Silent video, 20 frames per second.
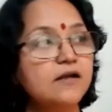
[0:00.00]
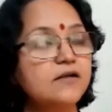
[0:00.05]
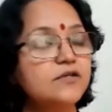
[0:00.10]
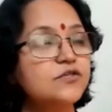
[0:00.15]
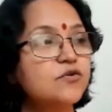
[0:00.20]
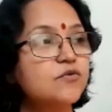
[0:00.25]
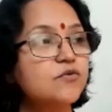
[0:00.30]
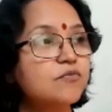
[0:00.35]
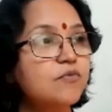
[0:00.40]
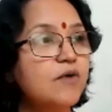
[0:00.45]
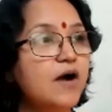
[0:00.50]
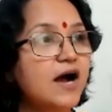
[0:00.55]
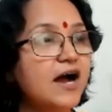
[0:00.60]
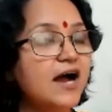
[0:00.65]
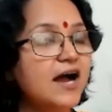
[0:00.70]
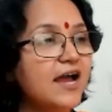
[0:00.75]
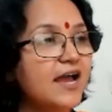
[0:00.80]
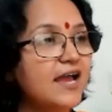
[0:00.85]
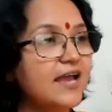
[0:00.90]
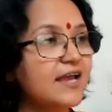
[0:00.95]
So,
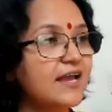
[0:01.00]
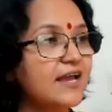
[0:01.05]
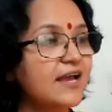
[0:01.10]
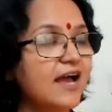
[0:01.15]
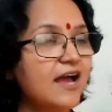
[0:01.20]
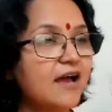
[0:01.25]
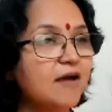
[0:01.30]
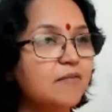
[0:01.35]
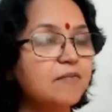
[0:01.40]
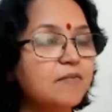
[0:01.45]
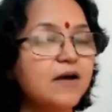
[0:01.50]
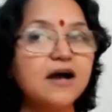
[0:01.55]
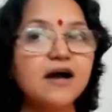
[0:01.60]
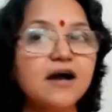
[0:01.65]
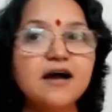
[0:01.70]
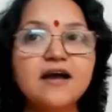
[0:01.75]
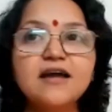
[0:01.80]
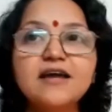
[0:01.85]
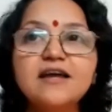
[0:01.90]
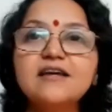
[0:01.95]
why am
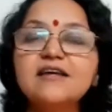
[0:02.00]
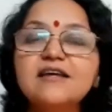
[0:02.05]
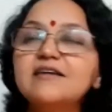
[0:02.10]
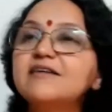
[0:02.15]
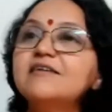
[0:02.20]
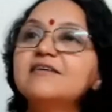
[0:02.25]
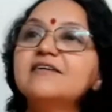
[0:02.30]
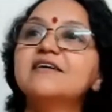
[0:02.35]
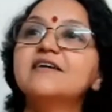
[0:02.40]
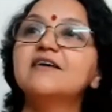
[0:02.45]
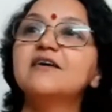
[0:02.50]
I